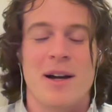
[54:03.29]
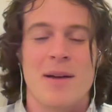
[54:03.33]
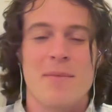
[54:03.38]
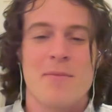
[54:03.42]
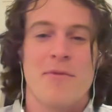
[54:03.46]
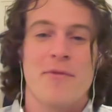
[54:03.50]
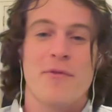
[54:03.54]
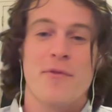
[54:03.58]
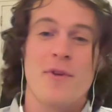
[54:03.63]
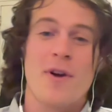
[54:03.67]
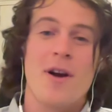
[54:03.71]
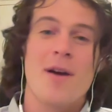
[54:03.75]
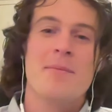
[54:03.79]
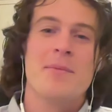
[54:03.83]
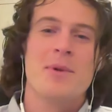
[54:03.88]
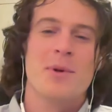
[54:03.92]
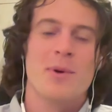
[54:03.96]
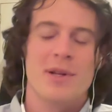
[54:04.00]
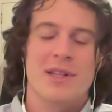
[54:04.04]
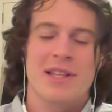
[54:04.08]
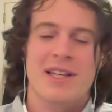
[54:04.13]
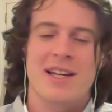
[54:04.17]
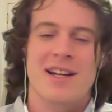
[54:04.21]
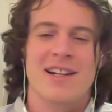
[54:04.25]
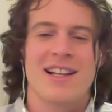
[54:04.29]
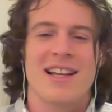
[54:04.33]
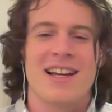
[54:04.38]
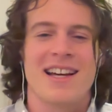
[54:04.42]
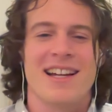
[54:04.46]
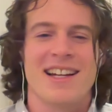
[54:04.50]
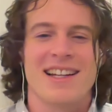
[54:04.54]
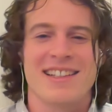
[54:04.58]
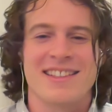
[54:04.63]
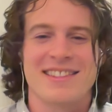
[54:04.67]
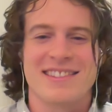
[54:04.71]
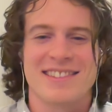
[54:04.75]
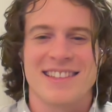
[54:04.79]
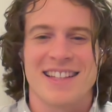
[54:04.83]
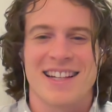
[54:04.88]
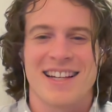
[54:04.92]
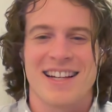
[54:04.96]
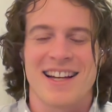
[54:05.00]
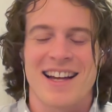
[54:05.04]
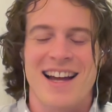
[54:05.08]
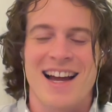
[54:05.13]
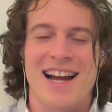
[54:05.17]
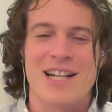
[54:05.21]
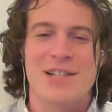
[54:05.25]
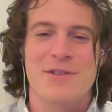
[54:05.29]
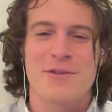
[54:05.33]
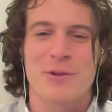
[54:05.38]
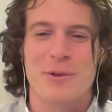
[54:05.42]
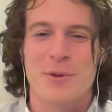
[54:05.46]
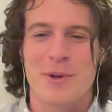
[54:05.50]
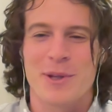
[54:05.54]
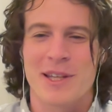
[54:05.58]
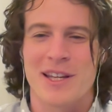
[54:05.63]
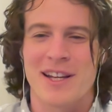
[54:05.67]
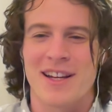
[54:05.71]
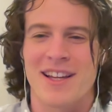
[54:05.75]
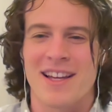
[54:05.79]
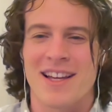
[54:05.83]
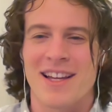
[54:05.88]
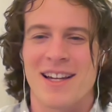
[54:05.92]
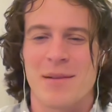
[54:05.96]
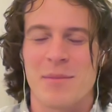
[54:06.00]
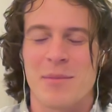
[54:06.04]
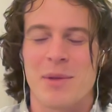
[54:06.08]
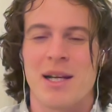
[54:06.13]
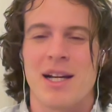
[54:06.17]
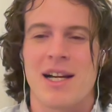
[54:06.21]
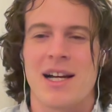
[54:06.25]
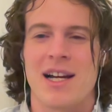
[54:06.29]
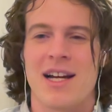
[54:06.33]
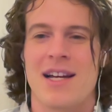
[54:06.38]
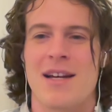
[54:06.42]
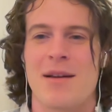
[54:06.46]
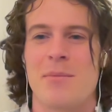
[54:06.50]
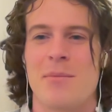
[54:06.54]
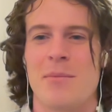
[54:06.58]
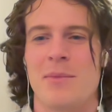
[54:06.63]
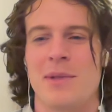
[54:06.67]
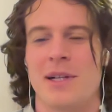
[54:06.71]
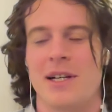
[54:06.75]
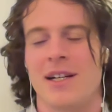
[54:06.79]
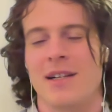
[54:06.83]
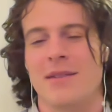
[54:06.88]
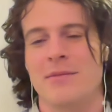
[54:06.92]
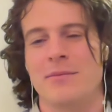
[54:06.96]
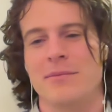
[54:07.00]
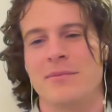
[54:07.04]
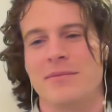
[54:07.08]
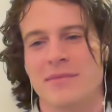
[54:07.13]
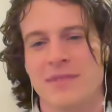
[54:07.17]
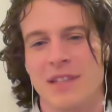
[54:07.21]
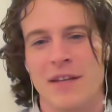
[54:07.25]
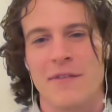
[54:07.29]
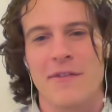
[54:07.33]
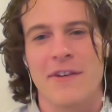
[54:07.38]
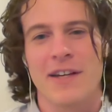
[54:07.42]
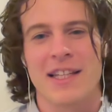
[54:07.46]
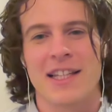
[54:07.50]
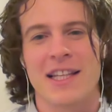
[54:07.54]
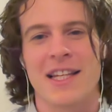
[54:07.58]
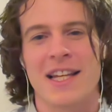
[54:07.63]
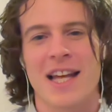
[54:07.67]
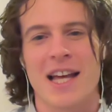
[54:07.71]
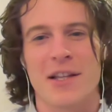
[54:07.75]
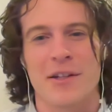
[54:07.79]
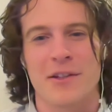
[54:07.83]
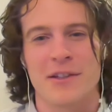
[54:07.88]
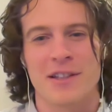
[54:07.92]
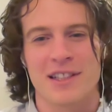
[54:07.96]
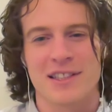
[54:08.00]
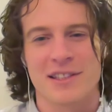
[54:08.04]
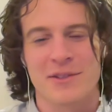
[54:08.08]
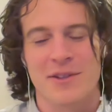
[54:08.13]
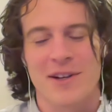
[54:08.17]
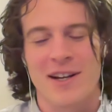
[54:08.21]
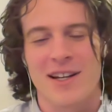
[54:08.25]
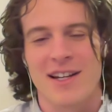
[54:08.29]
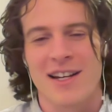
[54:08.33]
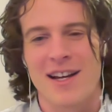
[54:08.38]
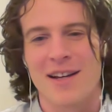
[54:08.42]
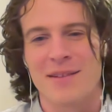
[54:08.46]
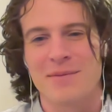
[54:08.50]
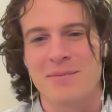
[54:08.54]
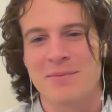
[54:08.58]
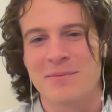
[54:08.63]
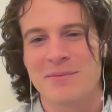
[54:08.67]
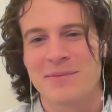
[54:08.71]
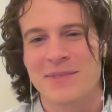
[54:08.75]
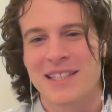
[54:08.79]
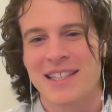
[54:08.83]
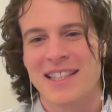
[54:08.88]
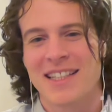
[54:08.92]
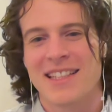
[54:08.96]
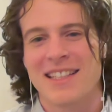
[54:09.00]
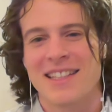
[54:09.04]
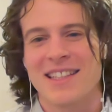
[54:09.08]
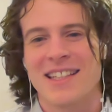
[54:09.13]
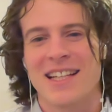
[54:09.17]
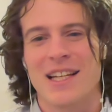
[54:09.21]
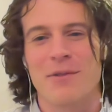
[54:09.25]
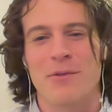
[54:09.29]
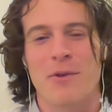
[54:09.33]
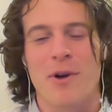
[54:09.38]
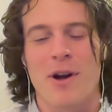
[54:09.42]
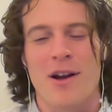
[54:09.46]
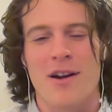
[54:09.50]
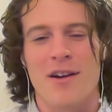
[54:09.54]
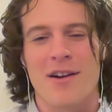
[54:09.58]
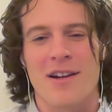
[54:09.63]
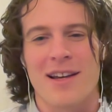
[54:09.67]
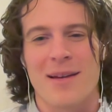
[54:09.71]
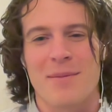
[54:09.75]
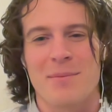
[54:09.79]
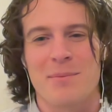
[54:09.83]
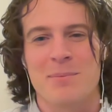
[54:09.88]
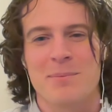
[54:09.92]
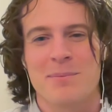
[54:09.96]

from North Carolina, Asheville, North Carolina, but I'm living in the Netherlands right now, in Rotterdam.